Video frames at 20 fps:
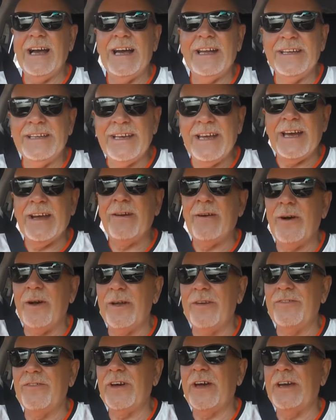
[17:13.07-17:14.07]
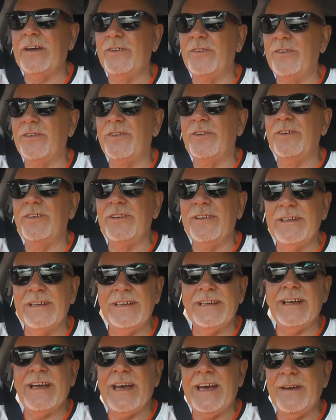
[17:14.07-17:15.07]
And now I find
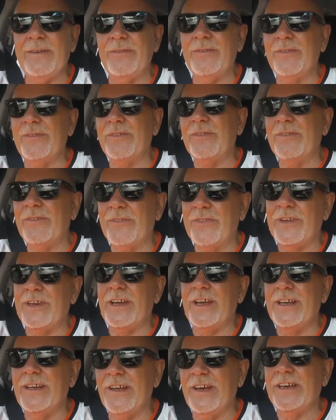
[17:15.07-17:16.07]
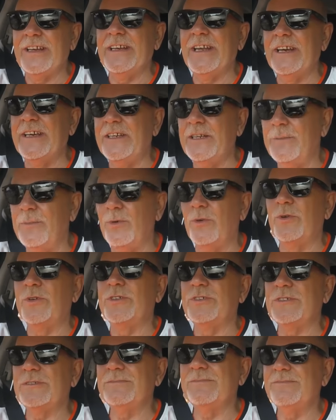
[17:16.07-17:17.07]
out that I like ladyboys.